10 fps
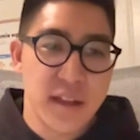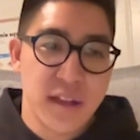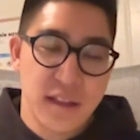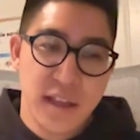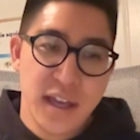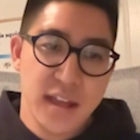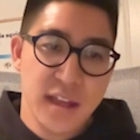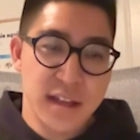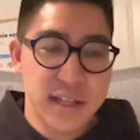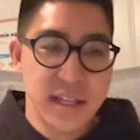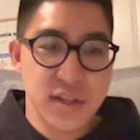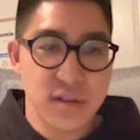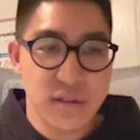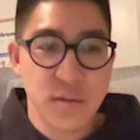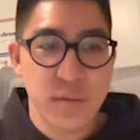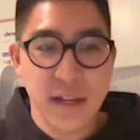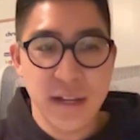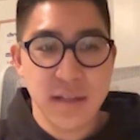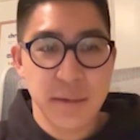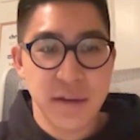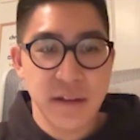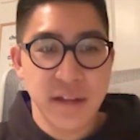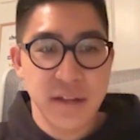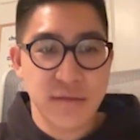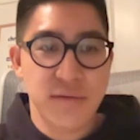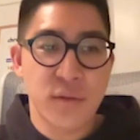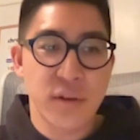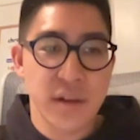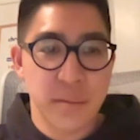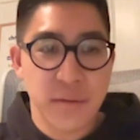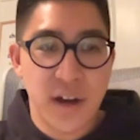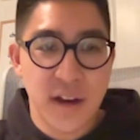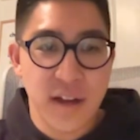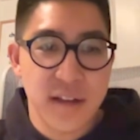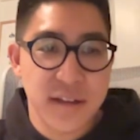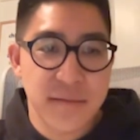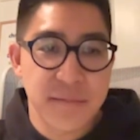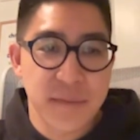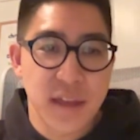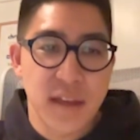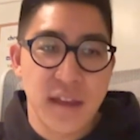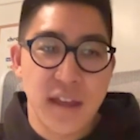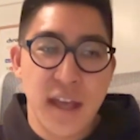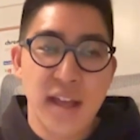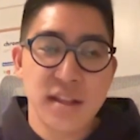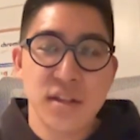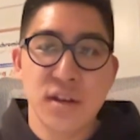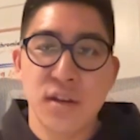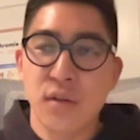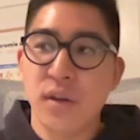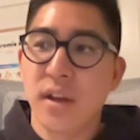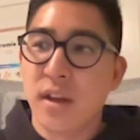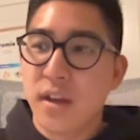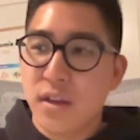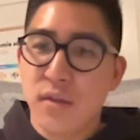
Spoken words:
like a digital twin experience for your product. And so you